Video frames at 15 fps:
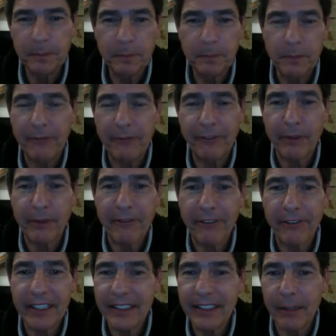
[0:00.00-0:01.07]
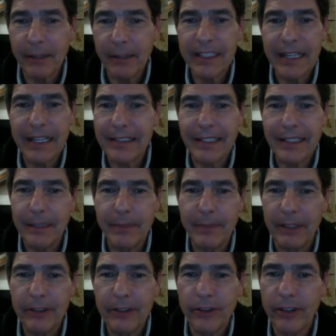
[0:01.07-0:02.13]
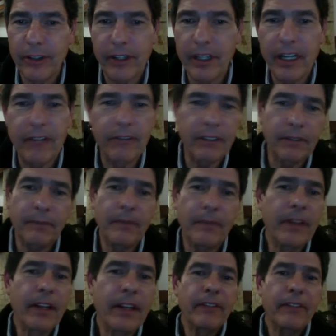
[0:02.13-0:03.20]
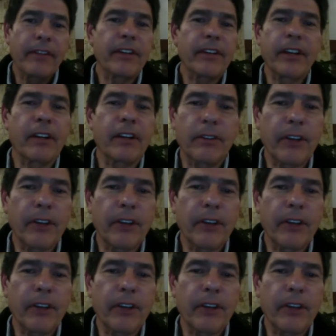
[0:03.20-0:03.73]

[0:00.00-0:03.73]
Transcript: my friend that was asking about junior level, there you go.